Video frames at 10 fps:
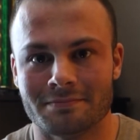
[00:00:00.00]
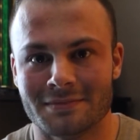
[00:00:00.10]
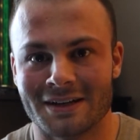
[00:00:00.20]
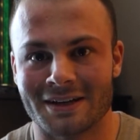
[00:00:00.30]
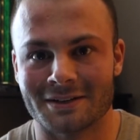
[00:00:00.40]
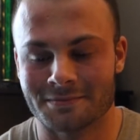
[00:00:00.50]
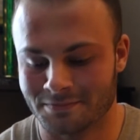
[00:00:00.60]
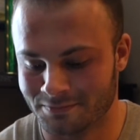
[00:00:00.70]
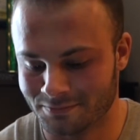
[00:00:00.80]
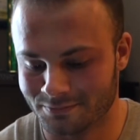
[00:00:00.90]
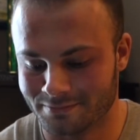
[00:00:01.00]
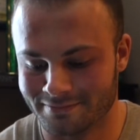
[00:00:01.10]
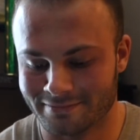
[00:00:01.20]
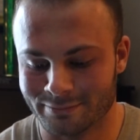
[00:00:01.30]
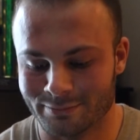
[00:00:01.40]
Yeah.
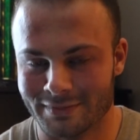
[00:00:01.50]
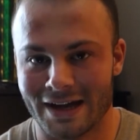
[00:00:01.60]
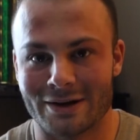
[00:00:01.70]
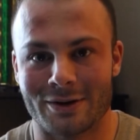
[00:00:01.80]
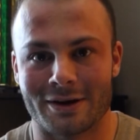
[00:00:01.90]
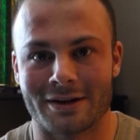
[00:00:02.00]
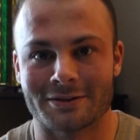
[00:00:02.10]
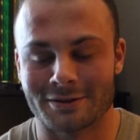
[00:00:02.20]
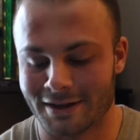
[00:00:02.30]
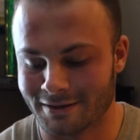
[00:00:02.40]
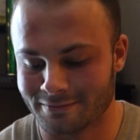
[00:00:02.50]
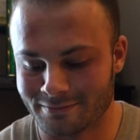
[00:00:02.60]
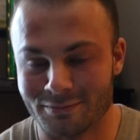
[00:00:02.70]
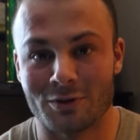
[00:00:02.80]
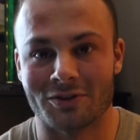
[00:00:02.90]
I don't know how to answer that.
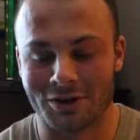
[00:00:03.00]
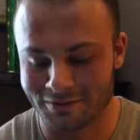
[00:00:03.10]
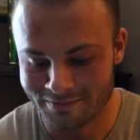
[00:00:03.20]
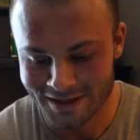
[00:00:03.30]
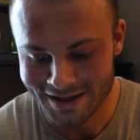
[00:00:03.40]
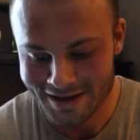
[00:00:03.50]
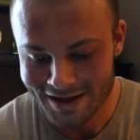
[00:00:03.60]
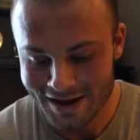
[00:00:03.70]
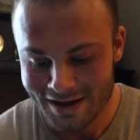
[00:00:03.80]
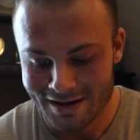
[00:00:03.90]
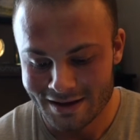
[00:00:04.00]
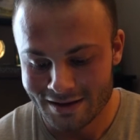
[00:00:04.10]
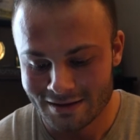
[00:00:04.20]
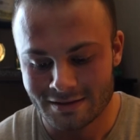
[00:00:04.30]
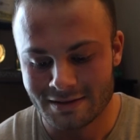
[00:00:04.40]
Moving on.
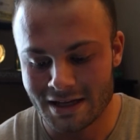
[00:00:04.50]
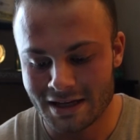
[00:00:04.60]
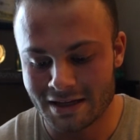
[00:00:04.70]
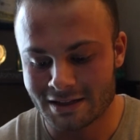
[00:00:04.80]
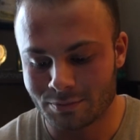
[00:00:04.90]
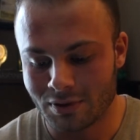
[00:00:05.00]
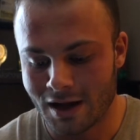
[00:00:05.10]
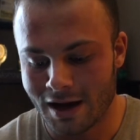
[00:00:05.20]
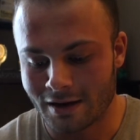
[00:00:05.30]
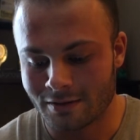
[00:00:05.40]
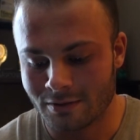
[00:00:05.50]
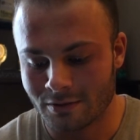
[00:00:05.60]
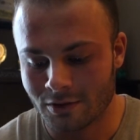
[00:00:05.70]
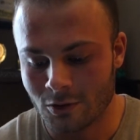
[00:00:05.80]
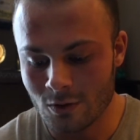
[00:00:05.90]
DE Supply.
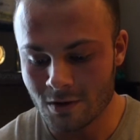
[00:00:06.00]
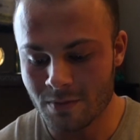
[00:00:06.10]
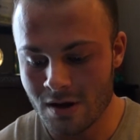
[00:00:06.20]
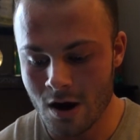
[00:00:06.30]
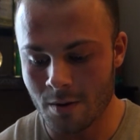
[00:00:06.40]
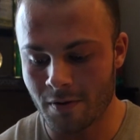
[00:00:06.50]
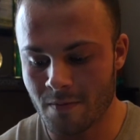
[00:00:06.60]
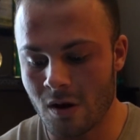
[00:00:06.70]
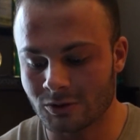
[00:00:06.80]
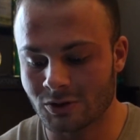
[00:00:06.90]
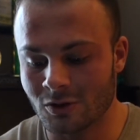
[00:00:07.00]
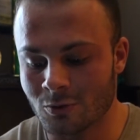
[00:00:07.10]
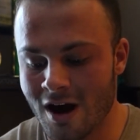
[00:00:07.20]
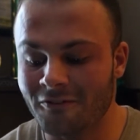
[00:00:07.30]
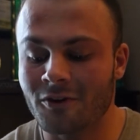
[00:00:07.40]
You want to be our promotional
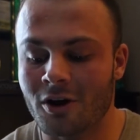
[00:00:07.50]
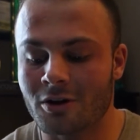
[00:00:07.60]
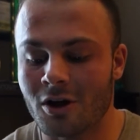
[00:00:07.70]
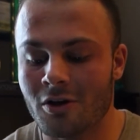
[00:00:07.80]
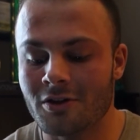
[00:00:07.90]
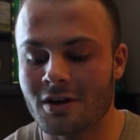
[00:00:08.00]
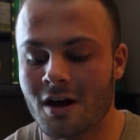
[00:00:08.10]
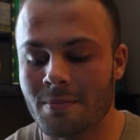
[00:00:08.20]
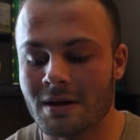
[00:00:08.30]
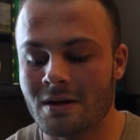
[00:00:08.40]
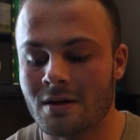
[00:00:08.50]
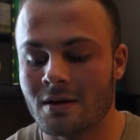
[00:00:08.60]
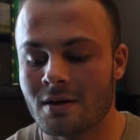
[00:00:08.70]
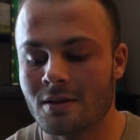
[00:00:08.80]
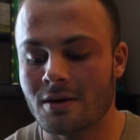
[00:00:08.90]
rep for our clothing company?
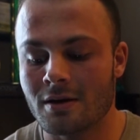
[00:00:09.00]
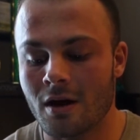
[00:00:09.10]
Look